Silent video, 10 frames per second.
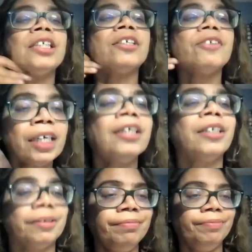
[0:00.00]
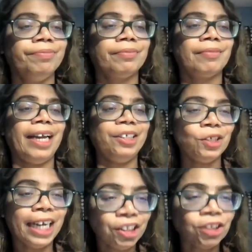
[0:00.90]
curriculum,
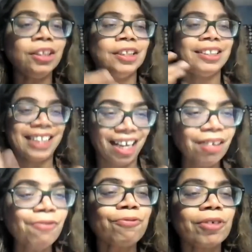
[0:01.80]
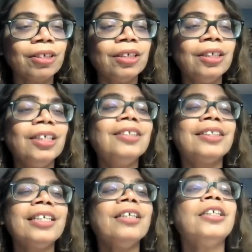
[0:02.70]
education itself is
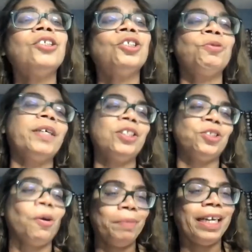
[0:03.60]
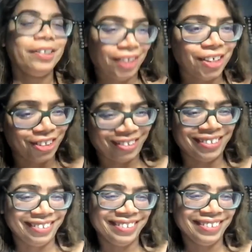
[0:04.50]
geared towards
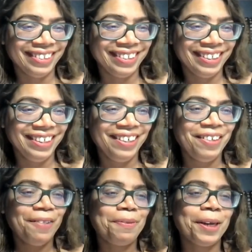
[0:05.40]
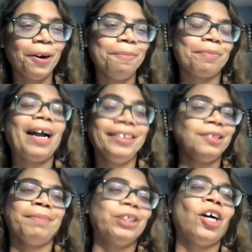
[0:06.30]
normalization.
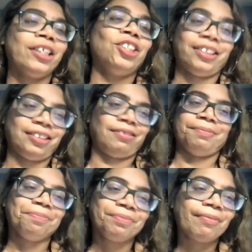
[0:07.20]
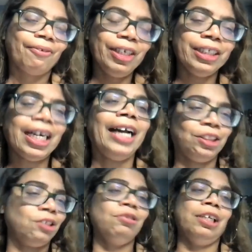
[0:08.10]
My daughter just finished high
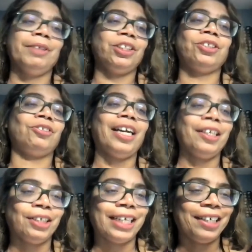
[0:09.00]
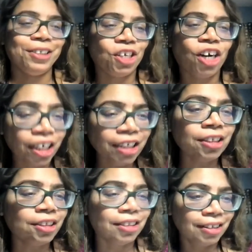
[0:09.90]
school and was just trying to get into
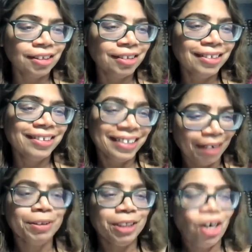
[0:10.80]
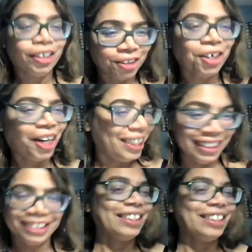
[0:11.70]
college. She got into
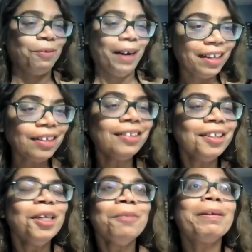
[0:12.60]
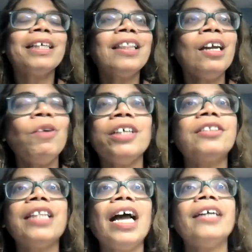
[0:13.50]
college and she did well. But the thing
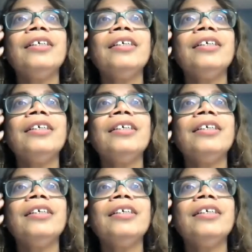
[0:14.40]
was that